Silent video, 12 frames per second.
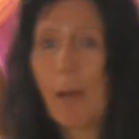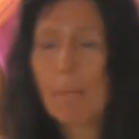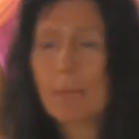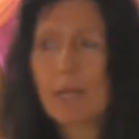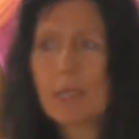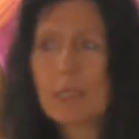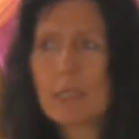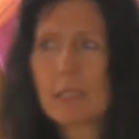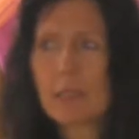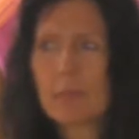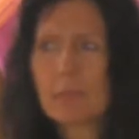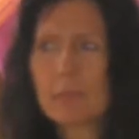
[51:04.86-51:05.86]
but
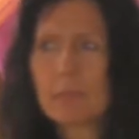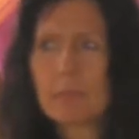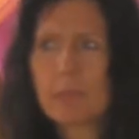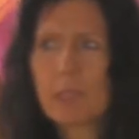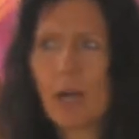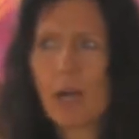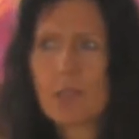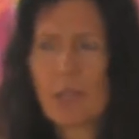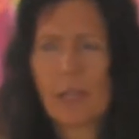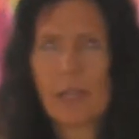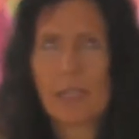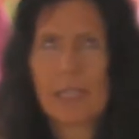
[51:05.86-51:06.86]
because
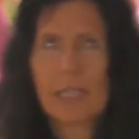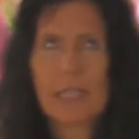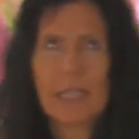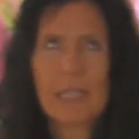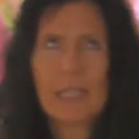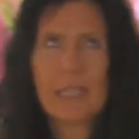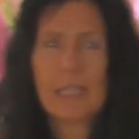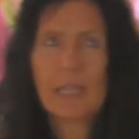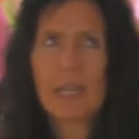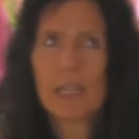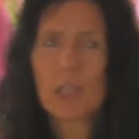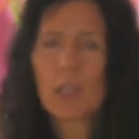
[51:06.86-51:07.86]
he
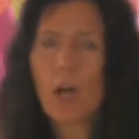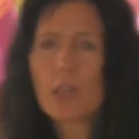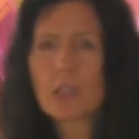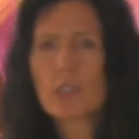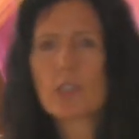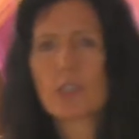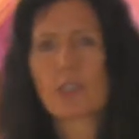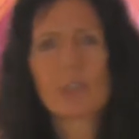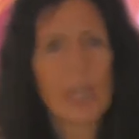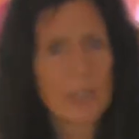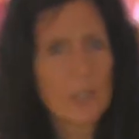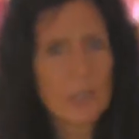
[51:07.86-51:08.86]
had lost his
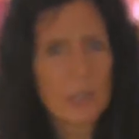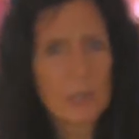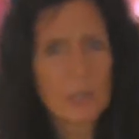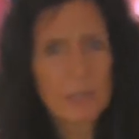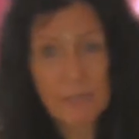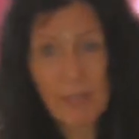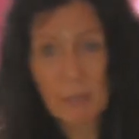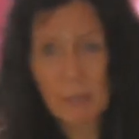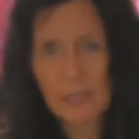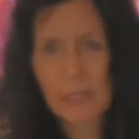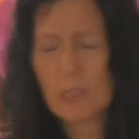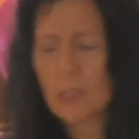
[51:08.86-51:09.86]
connection to his
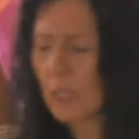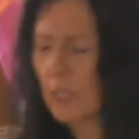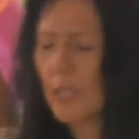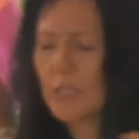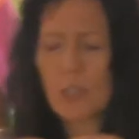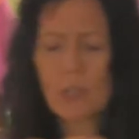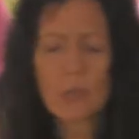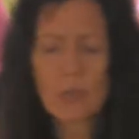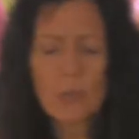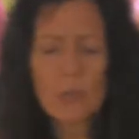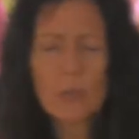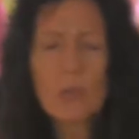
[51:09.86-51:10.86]
family, his connection
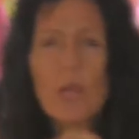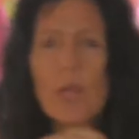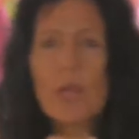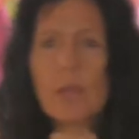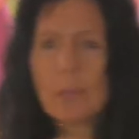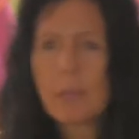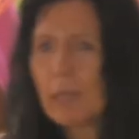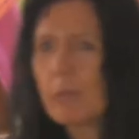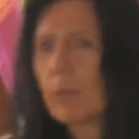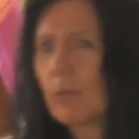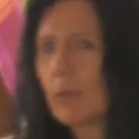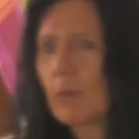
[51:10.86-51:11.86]
to the
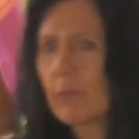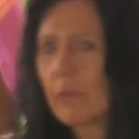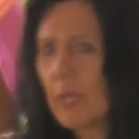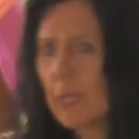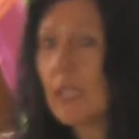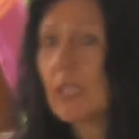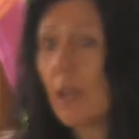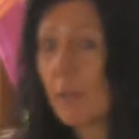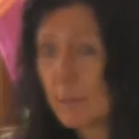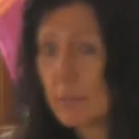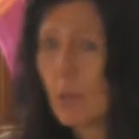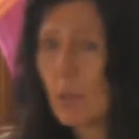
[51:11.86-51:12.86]
people that he
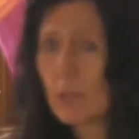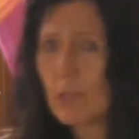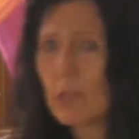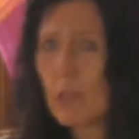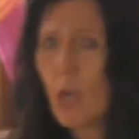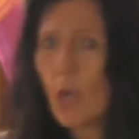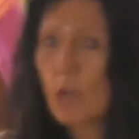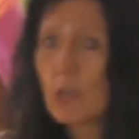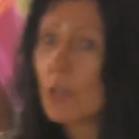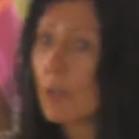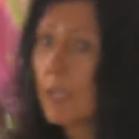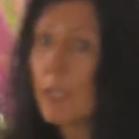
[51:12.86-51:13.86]
loved most.
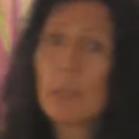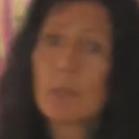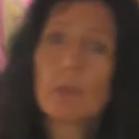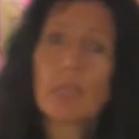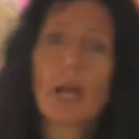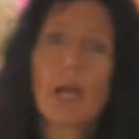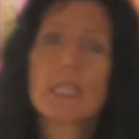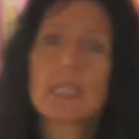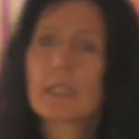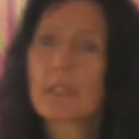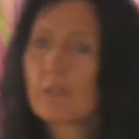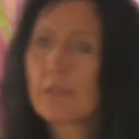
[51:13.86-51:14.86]
So he utilized
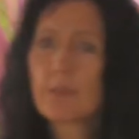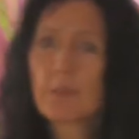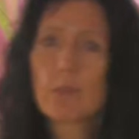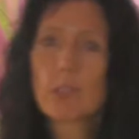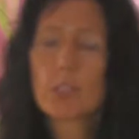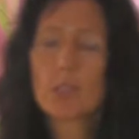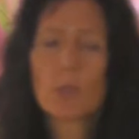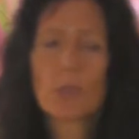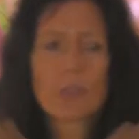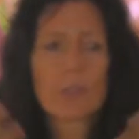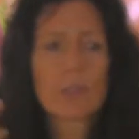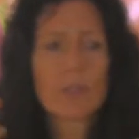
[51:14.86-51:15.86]
the Living from Vision
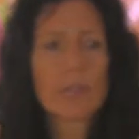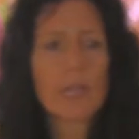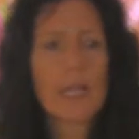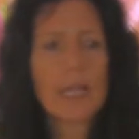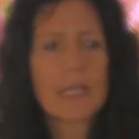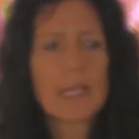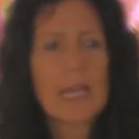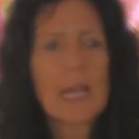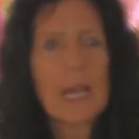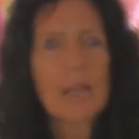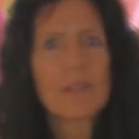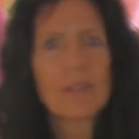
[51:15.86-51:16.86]
course to create
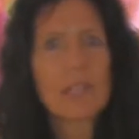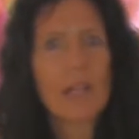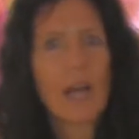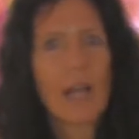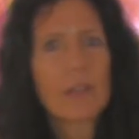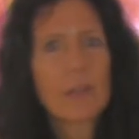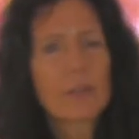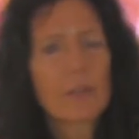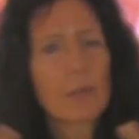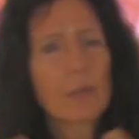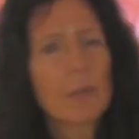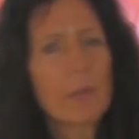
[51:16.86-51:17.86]
the kind of
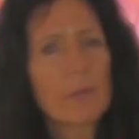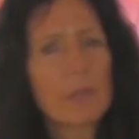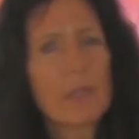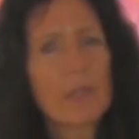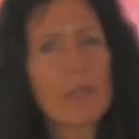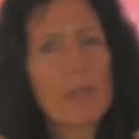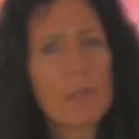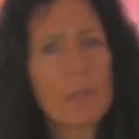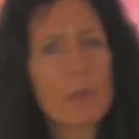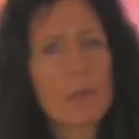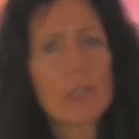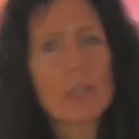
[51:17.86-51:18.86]
communion,
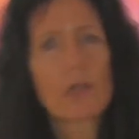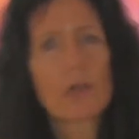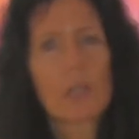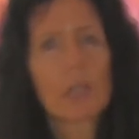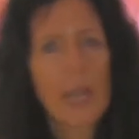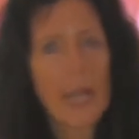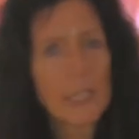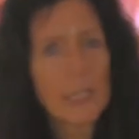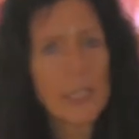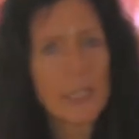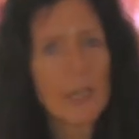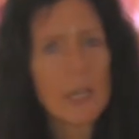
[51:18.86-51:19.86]
emotional
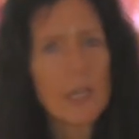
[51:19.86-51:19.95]
connection